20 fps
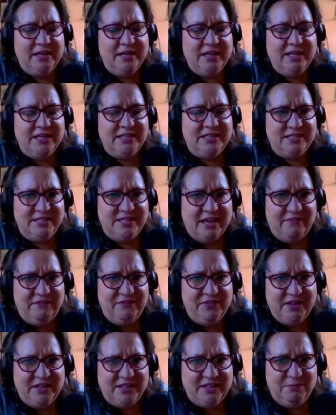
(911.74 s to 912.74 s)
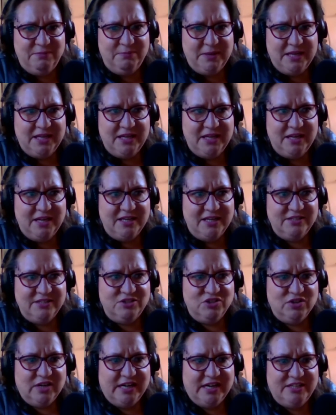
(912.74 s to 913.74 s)
It's definitely been a
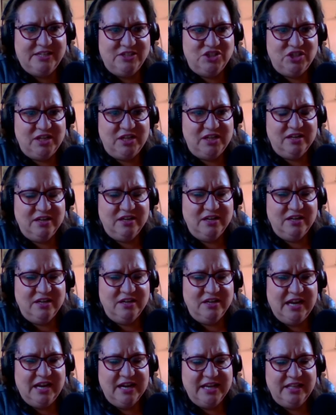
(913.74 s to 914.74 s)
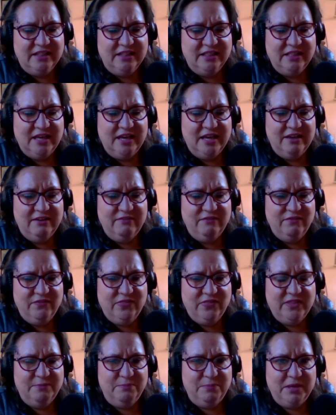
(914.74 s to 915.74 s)
strange year. And I love
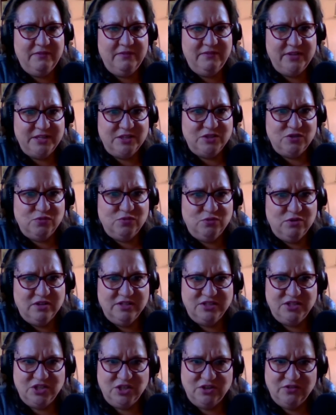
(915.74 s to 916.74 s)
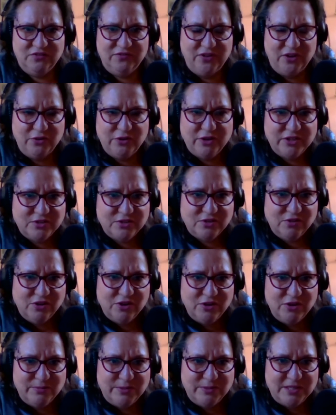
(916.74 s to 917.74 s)
the pivot towards your focus
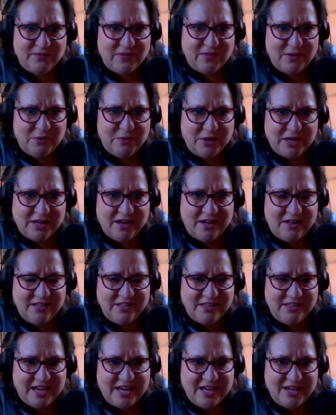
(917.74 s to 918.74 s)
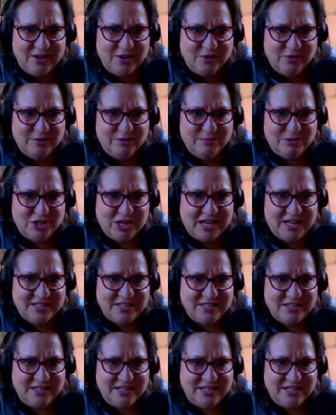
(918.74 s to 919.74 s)
groups, if I want to call it that, your group chats
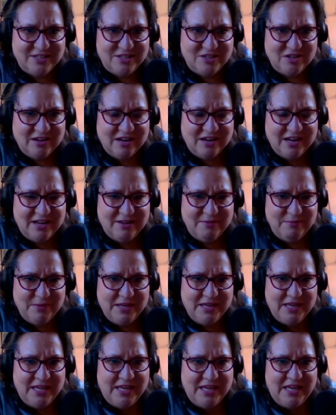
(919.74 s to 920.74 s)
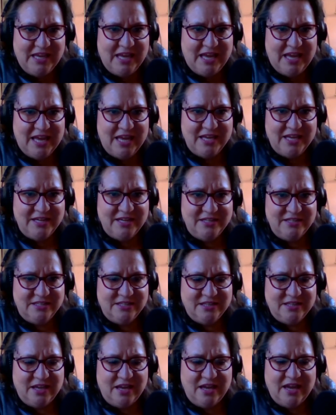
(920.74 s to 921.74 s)
on Instagram. And
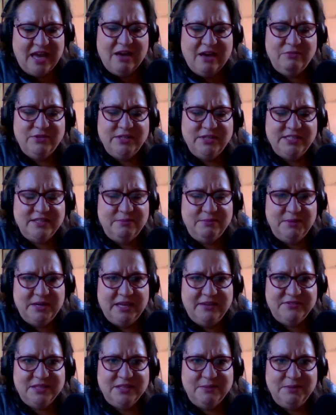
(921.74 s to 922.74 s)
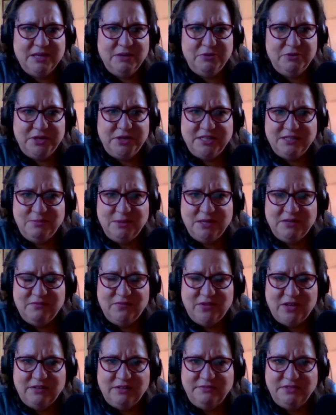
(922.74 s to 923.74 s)
how would somebody, if somebody wanted to be
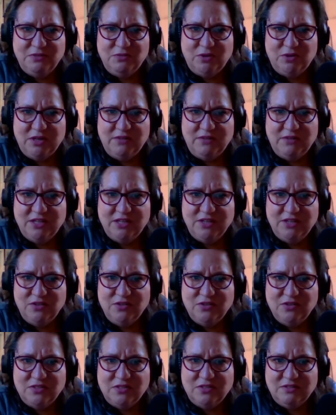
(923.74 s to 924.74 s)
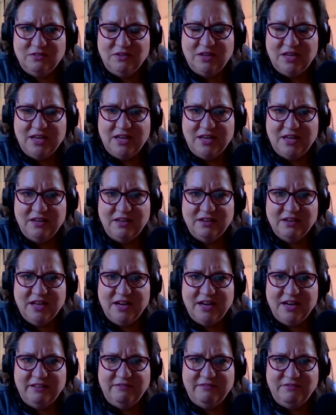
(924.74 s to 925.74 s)
involved in one of those
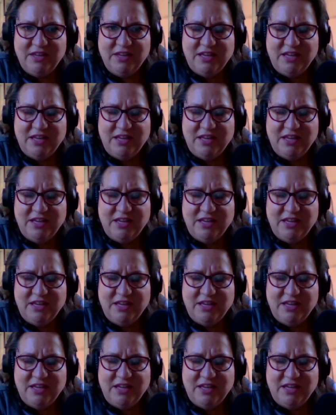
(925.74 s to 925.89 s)
kind of